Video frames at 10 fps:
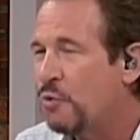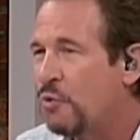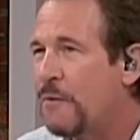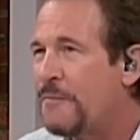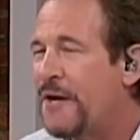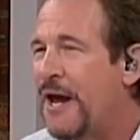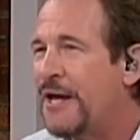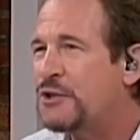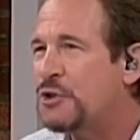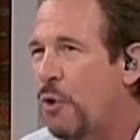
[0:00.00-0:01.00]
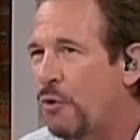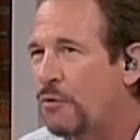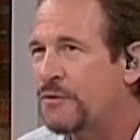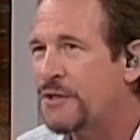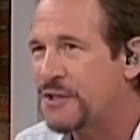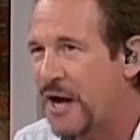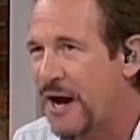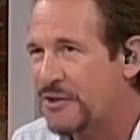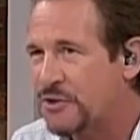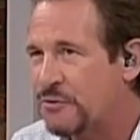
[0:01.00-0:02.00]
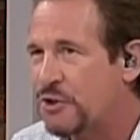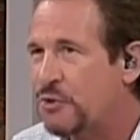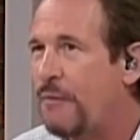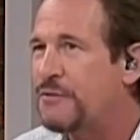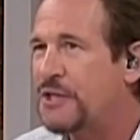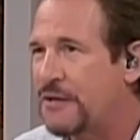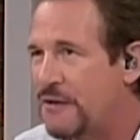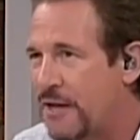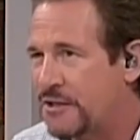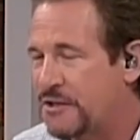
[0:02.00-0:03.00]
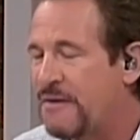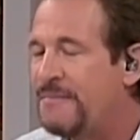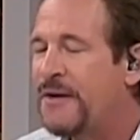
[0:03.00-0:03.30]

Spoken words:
would have been a total disaster. So I would say yes,